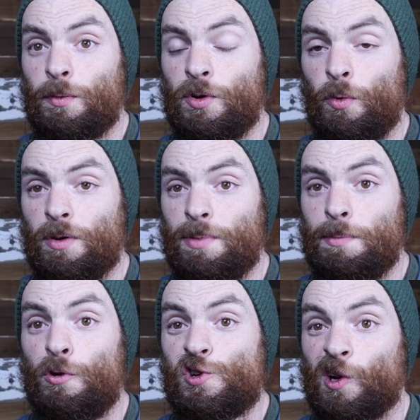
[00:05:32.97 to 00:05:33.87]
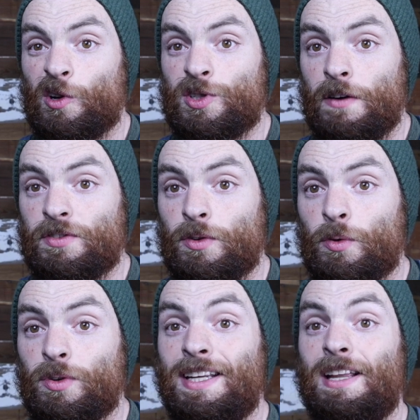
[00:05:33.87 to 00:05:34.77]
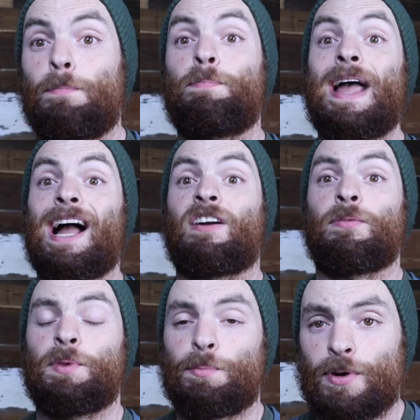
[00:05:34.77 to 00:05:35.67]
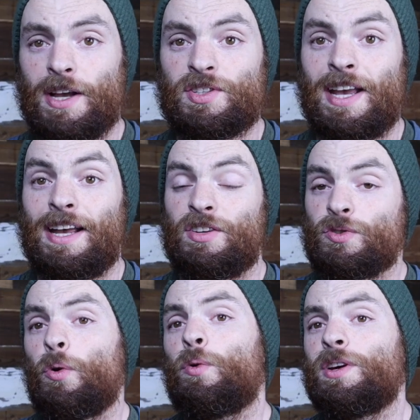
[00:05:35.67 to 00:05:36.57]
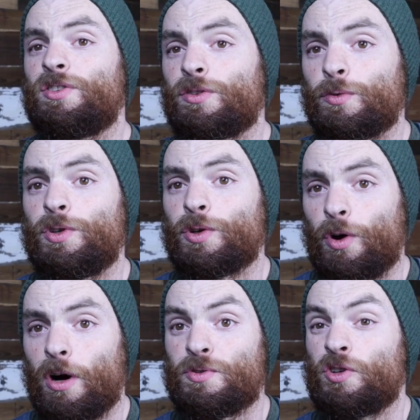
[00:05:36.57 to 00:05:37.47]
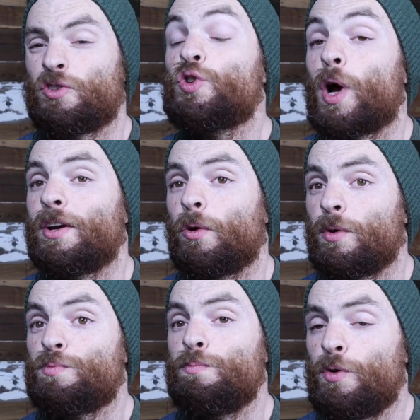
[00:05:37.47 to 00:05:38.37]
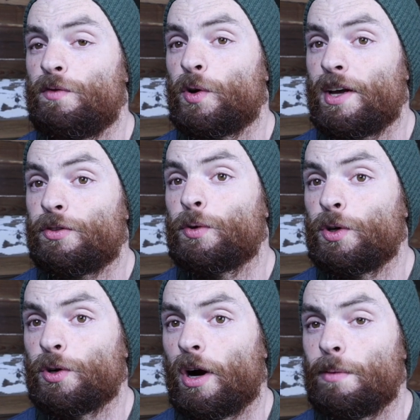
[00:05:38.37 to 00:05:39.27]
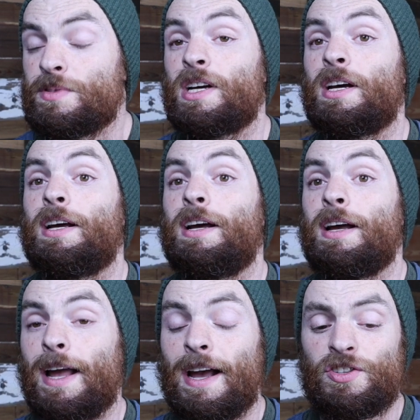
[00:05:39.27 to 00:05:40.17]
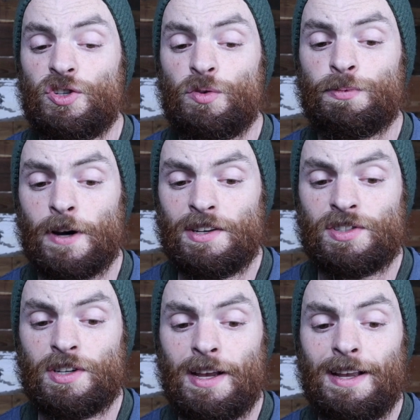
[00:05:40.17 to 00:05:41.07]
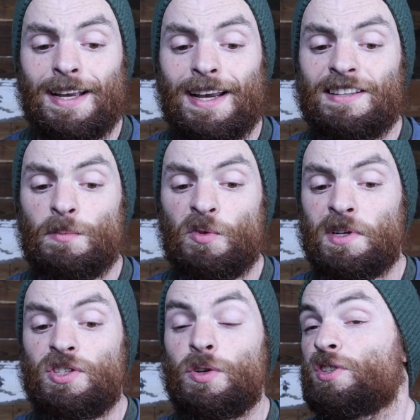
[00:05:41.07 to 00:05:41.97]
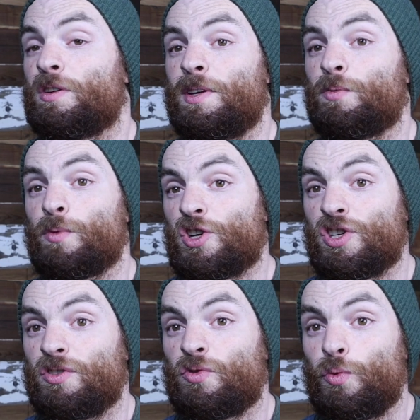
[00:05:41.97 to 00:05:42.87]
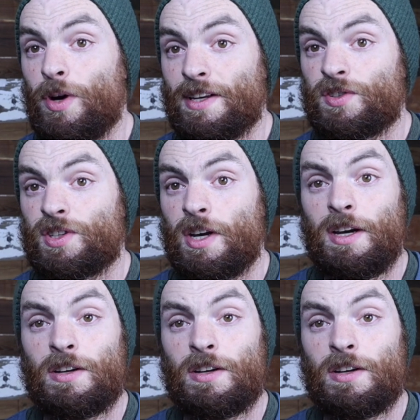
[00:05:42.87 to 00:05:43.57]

We don't wanna be pushing ourselves or leaning back from the press. Head is always through your arms, so you're trying to always move your head through your arms as you press. And then movement 2 is gonna be Russian twists.